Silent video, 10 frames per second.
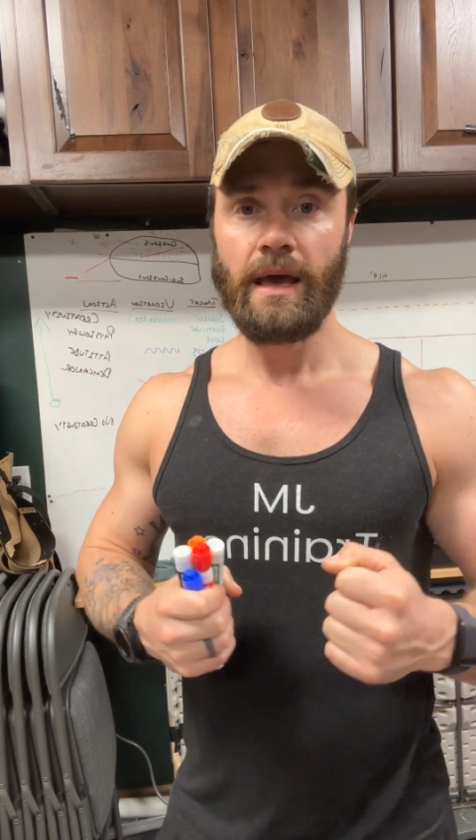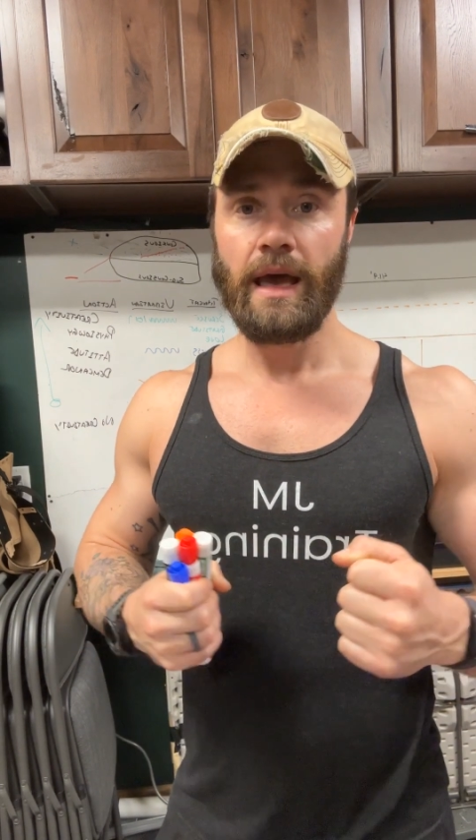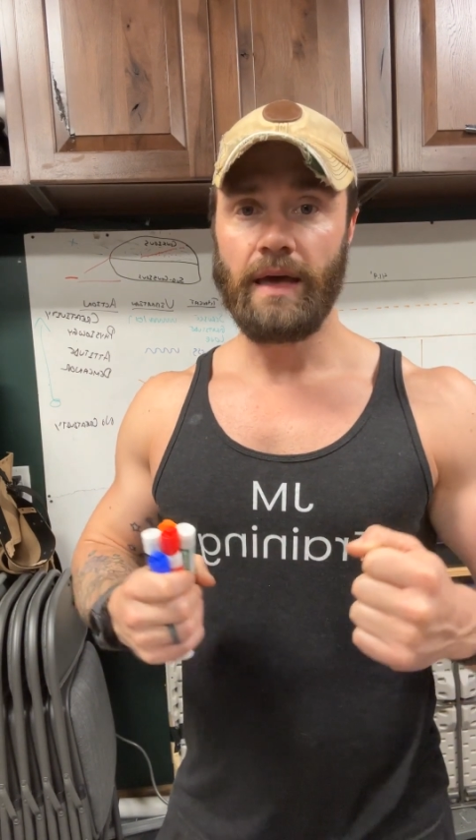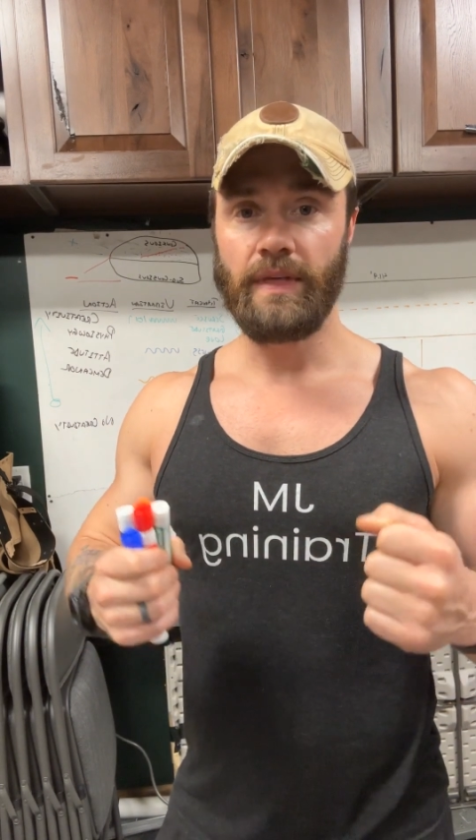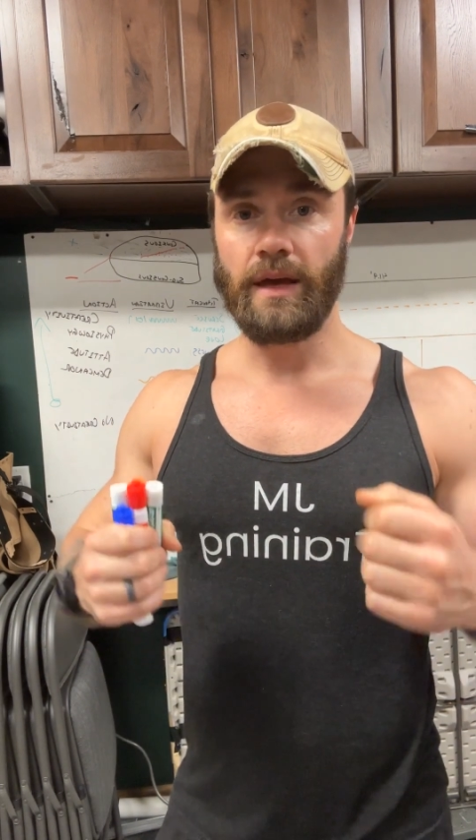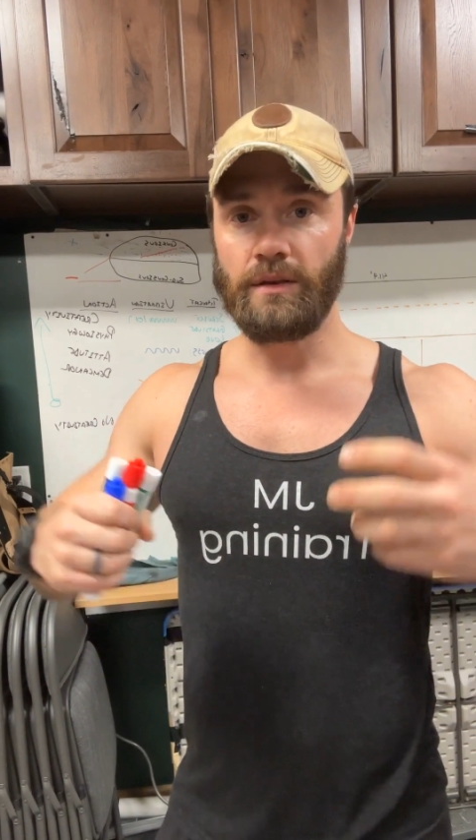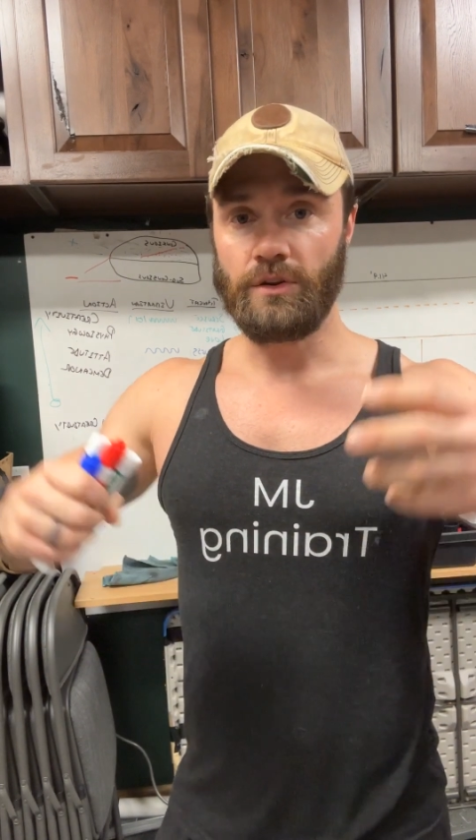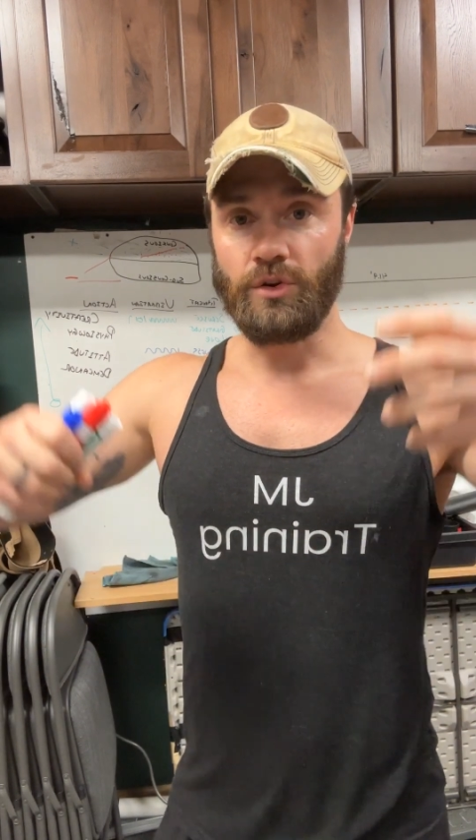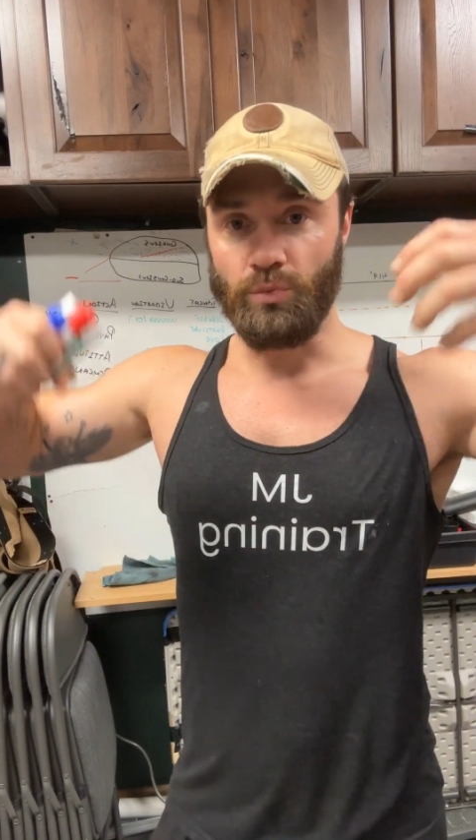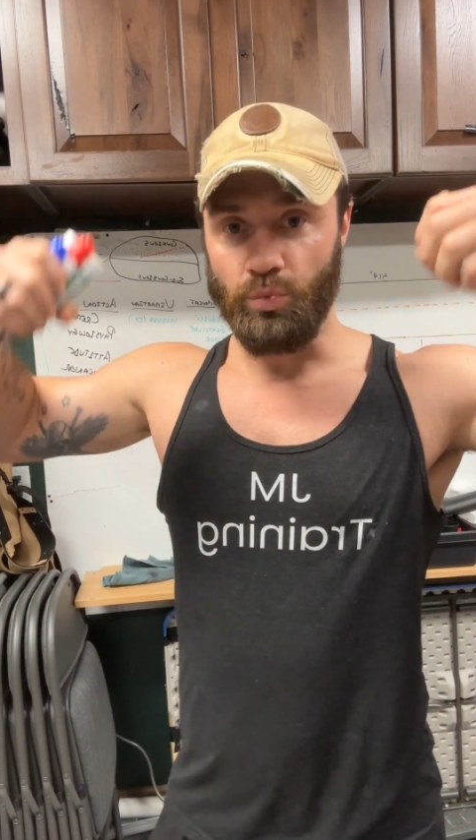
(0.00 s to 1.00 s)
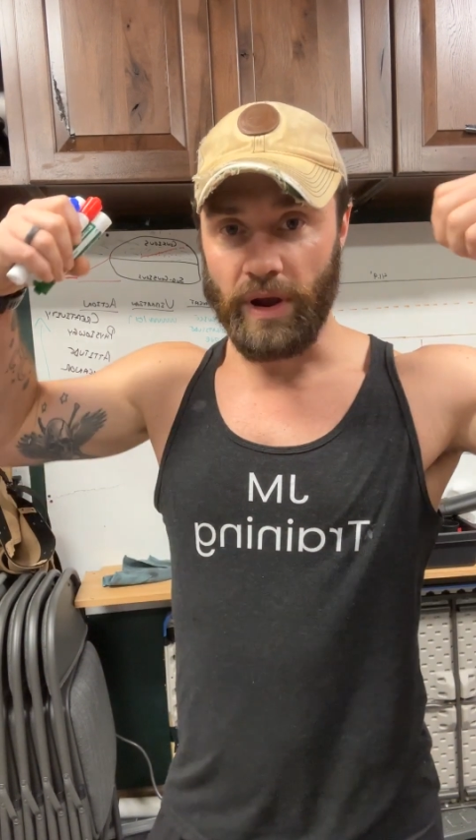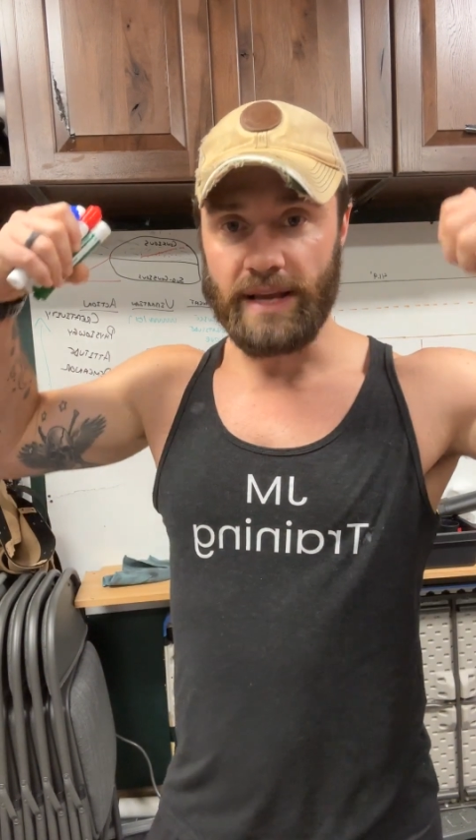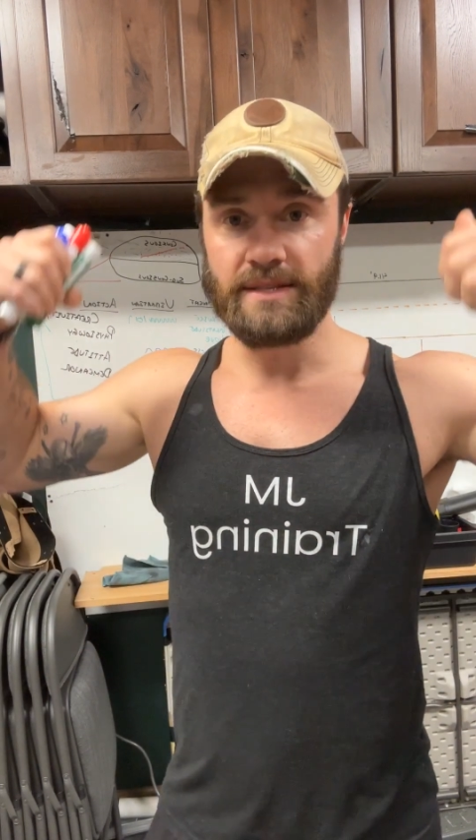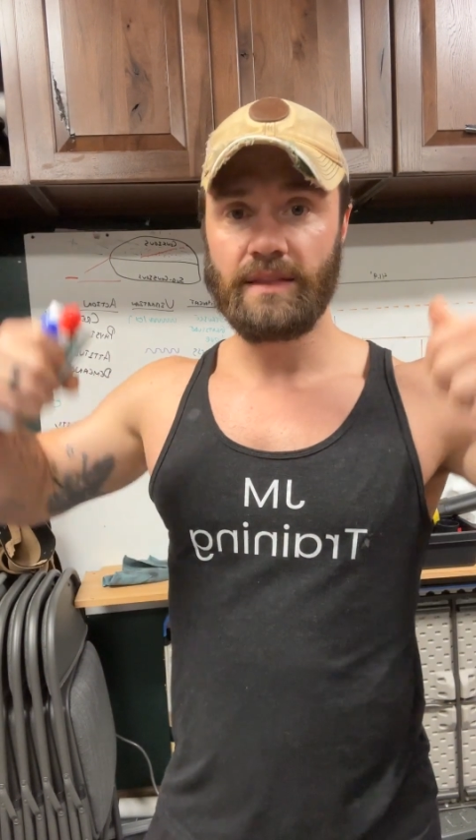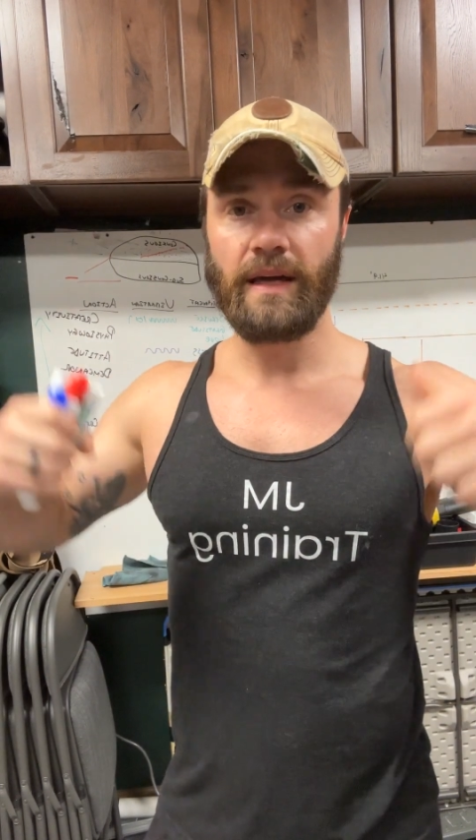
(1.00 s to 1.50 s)
And then you're
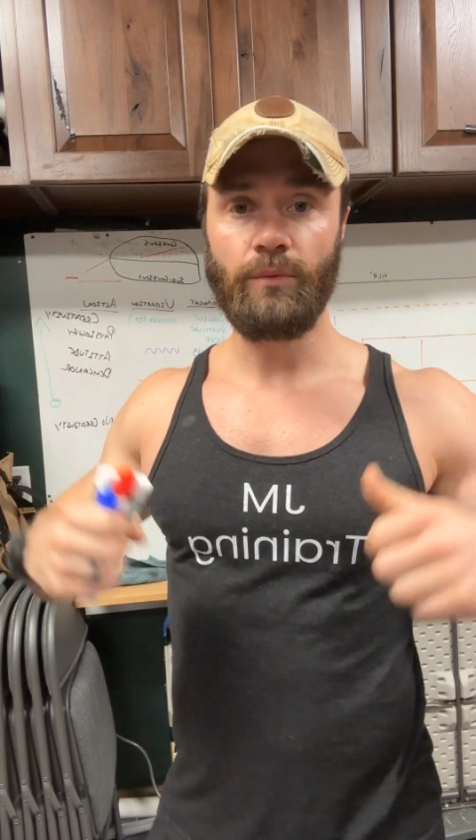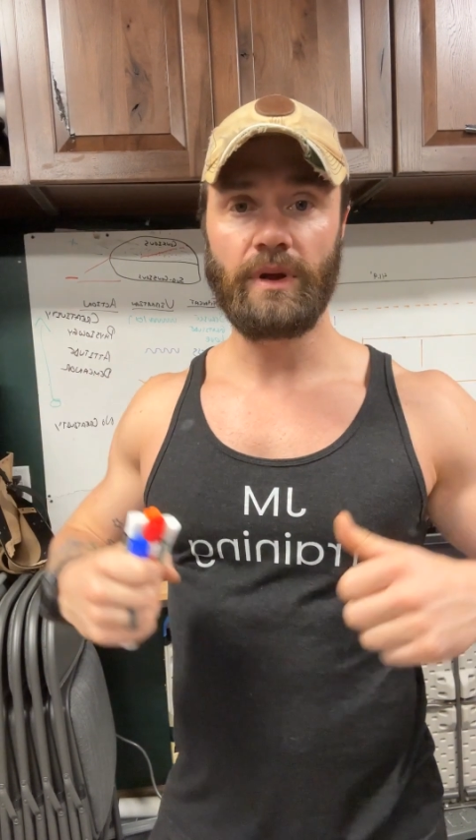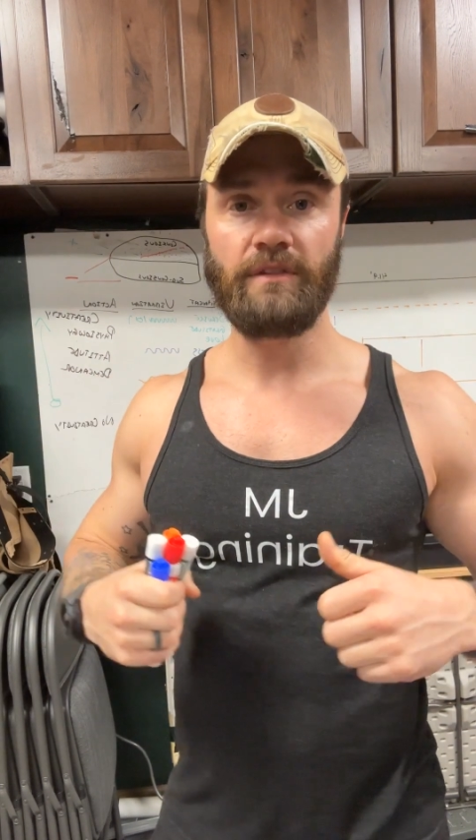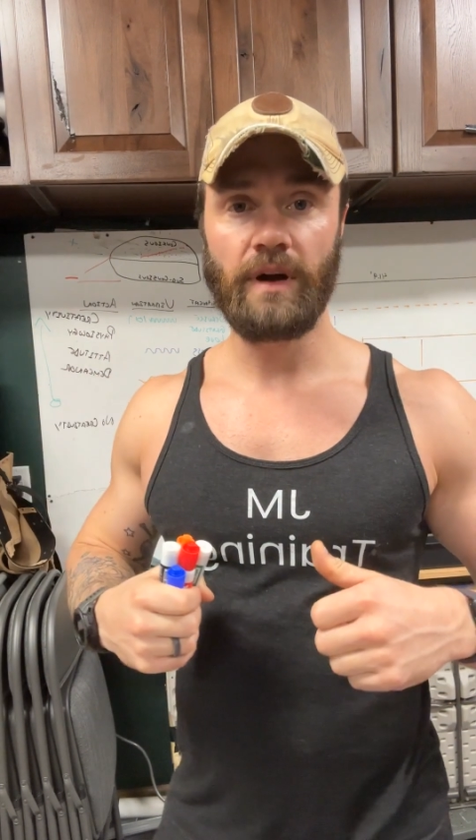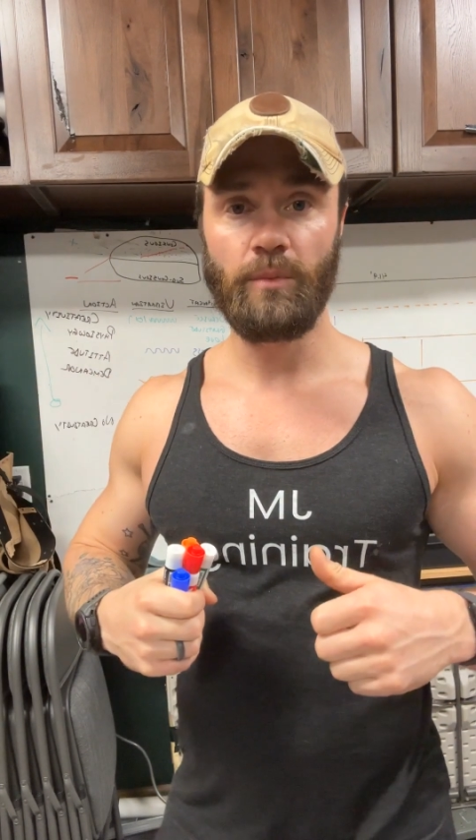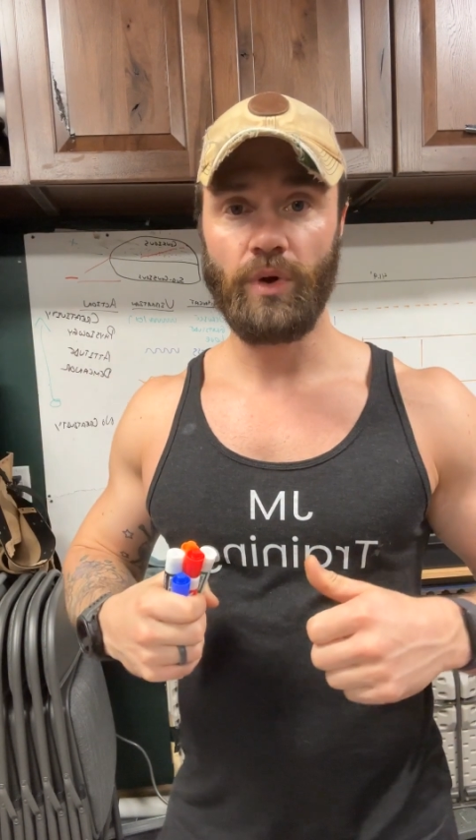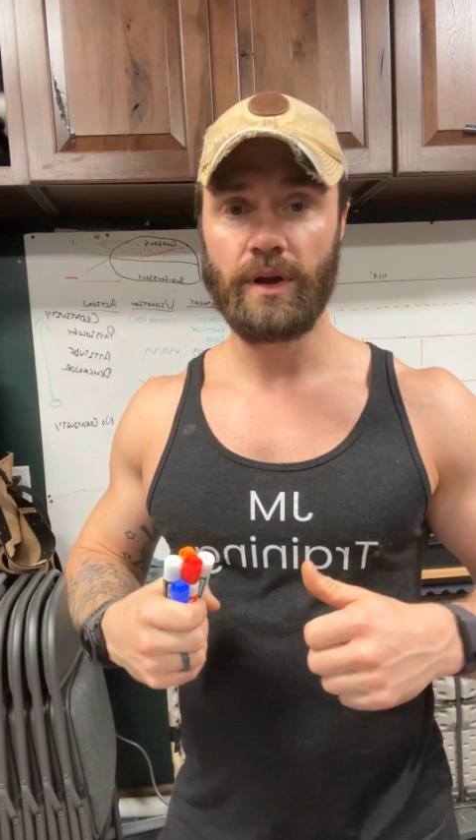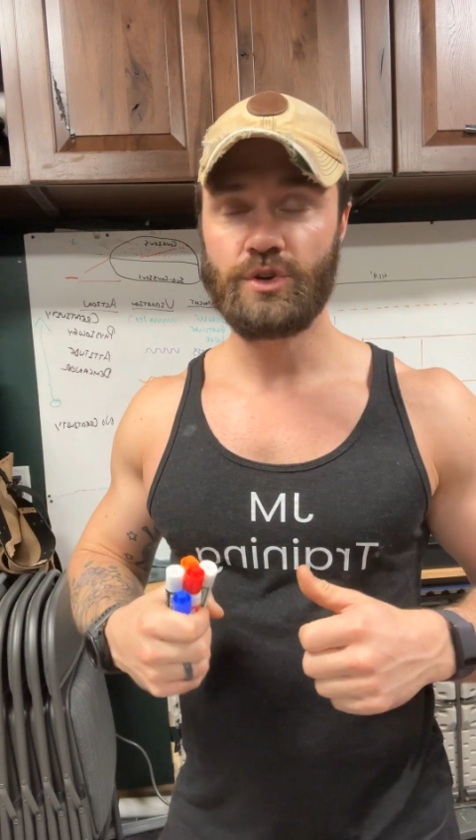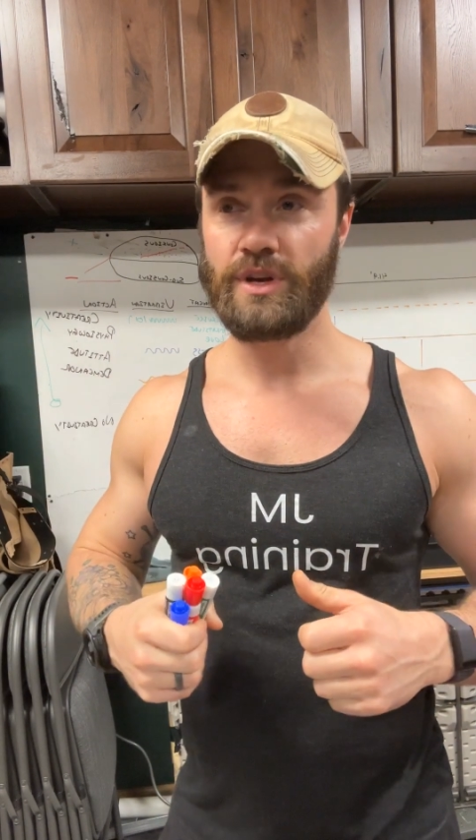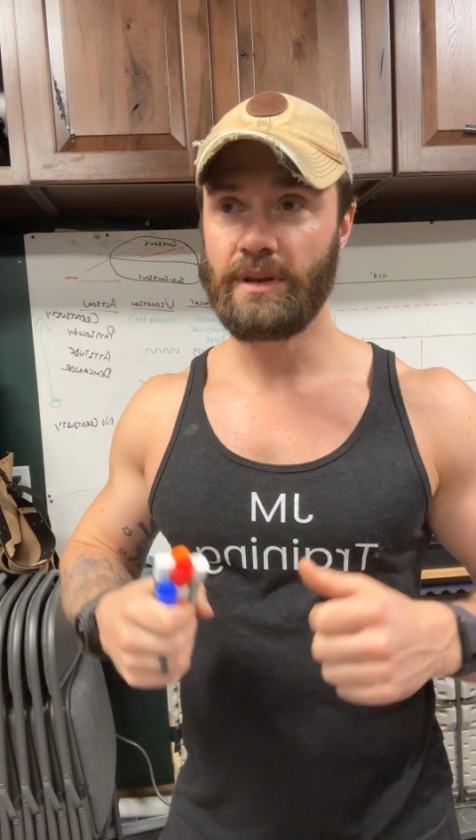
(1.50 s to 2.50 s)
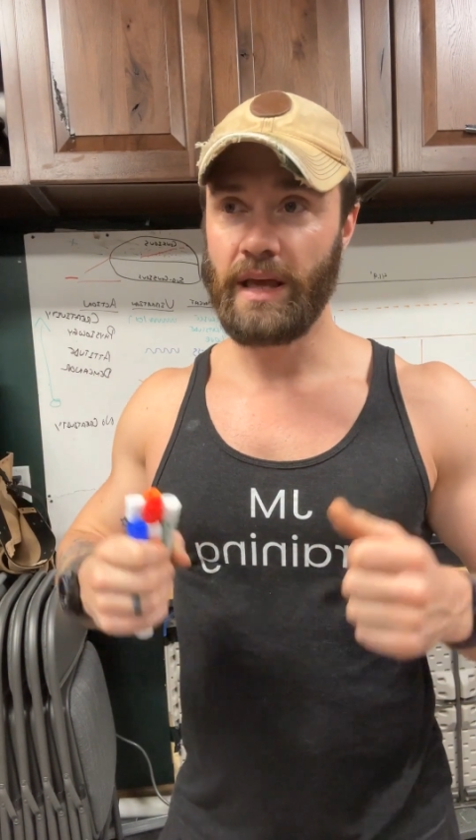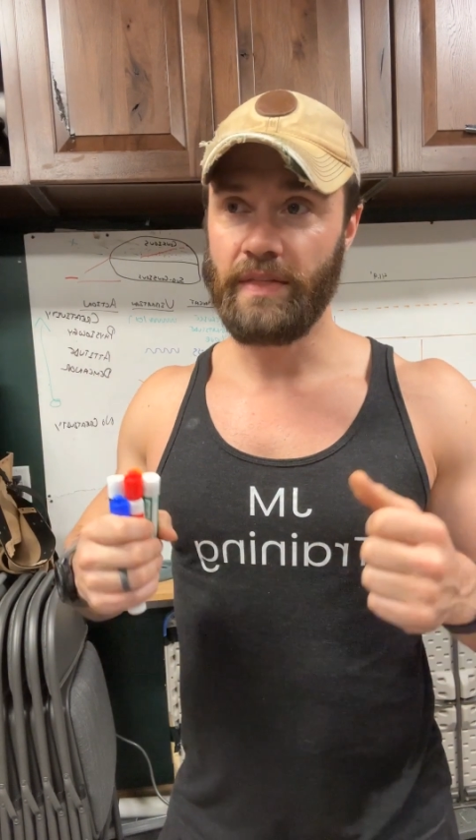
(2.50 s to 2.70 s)
raising that rate of vibration,